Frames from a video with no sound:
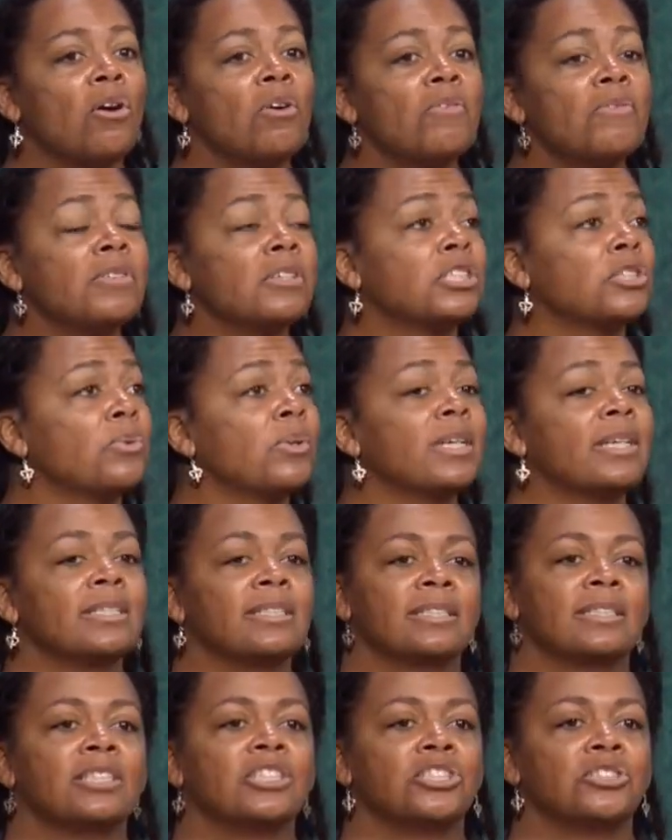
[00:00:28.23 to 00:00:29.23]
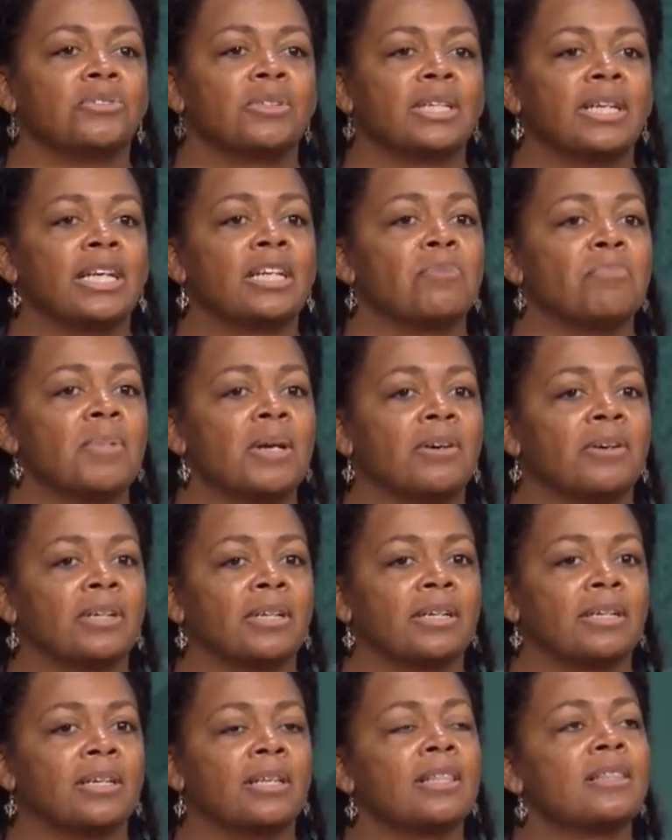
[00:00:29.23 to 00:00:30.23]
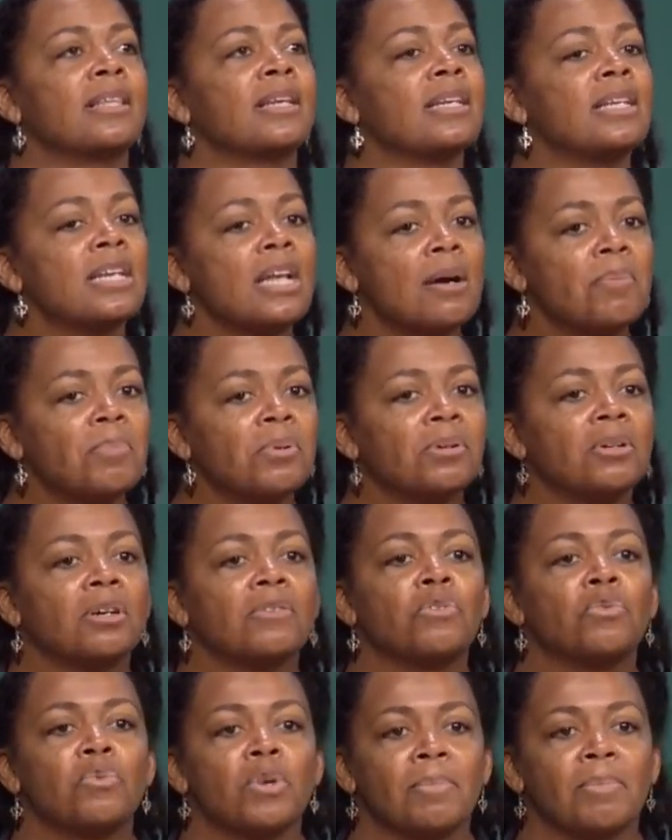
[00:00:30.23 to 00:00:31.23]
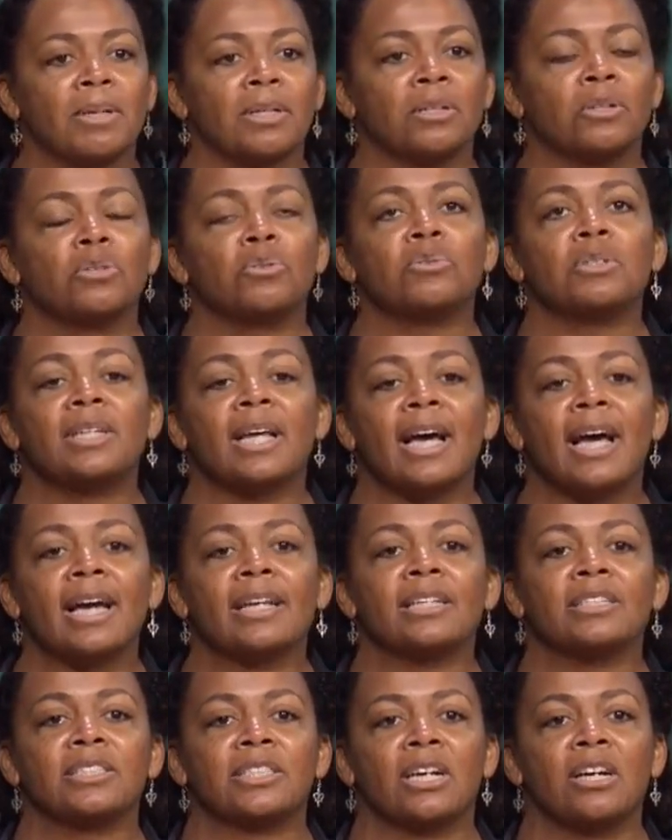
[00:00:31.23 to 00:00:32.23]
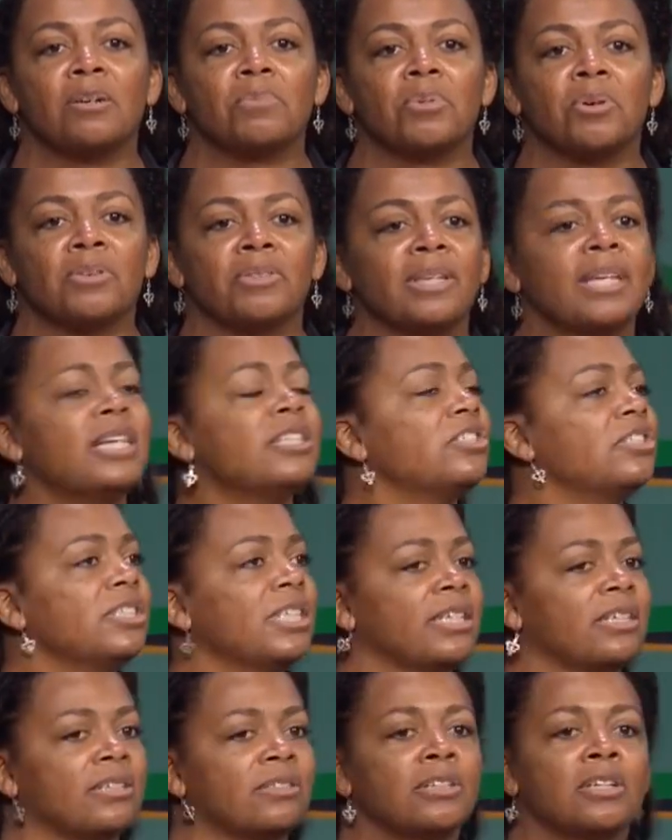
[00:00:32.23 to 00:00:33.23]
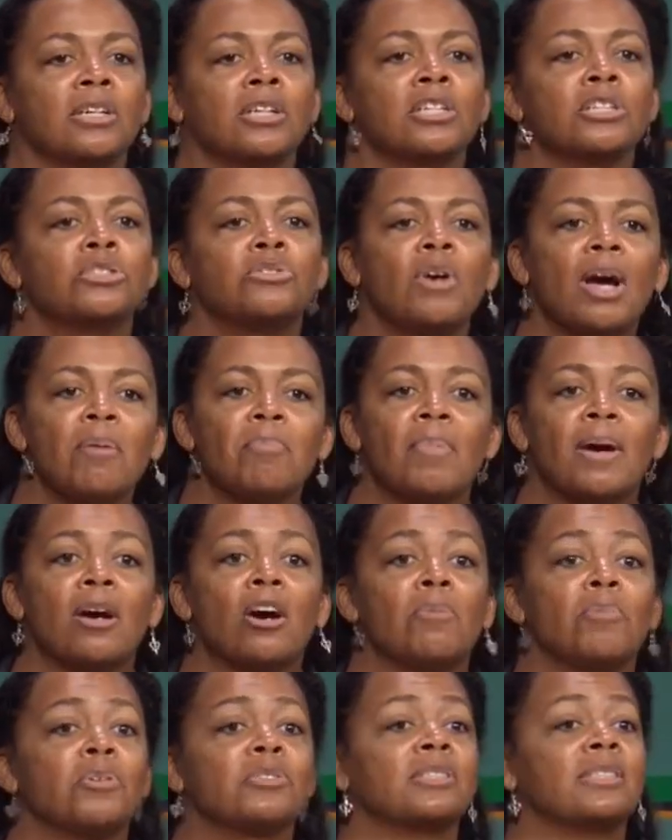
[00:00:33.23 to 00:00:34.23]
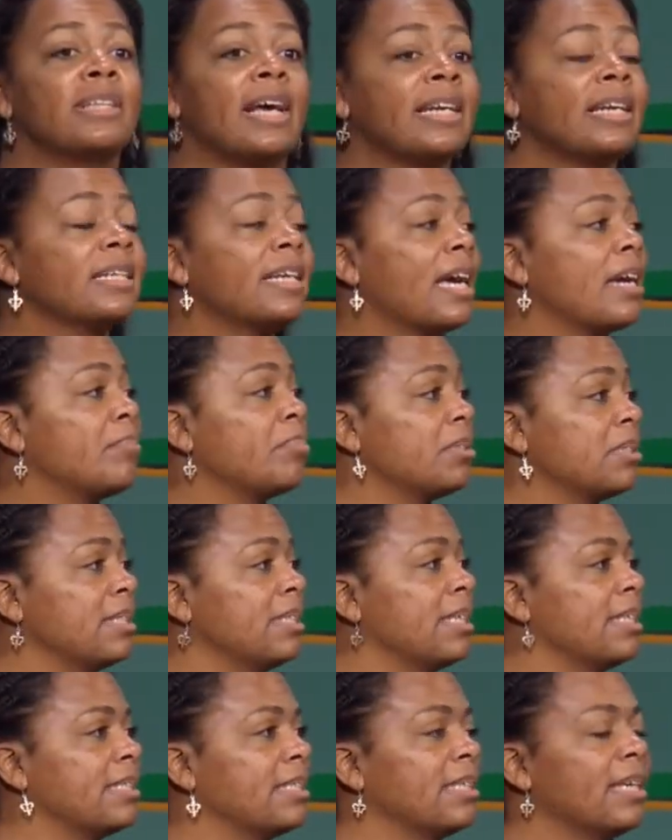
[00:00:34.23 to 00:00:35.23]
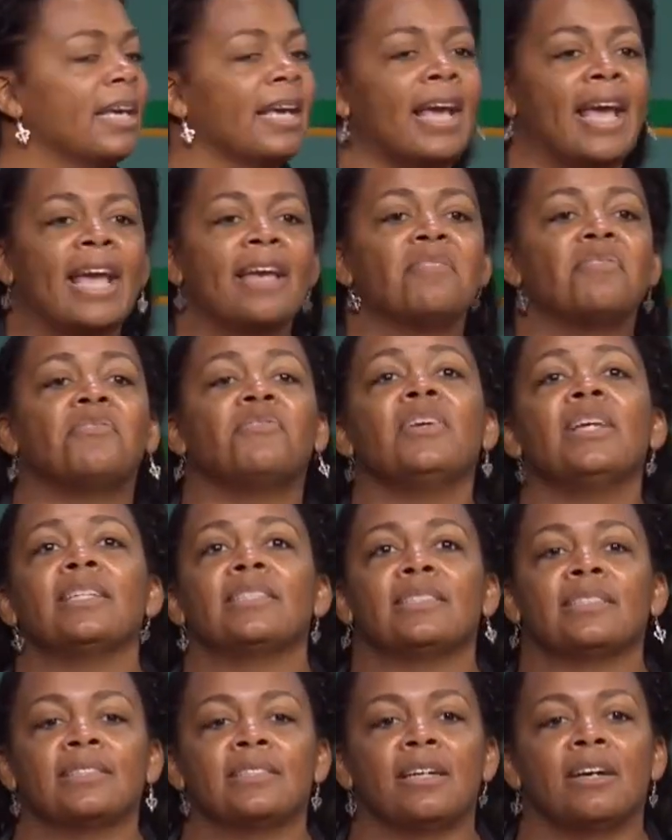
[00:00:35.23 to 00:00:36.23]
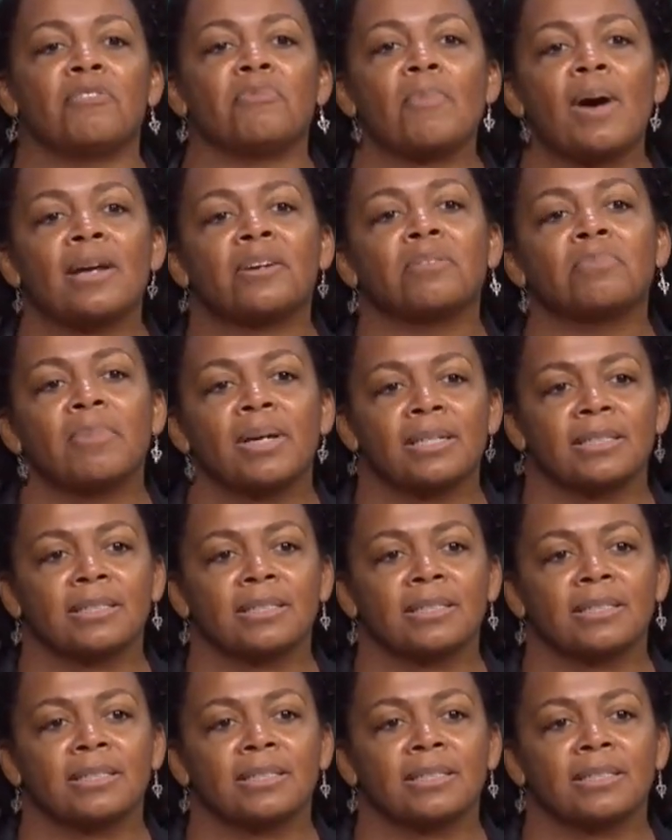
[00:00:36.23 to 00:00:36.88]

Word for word: Over the twentieth century in America, the number of women who died in childbirth each year dropped by almost ninety-nine percent, a feat of modern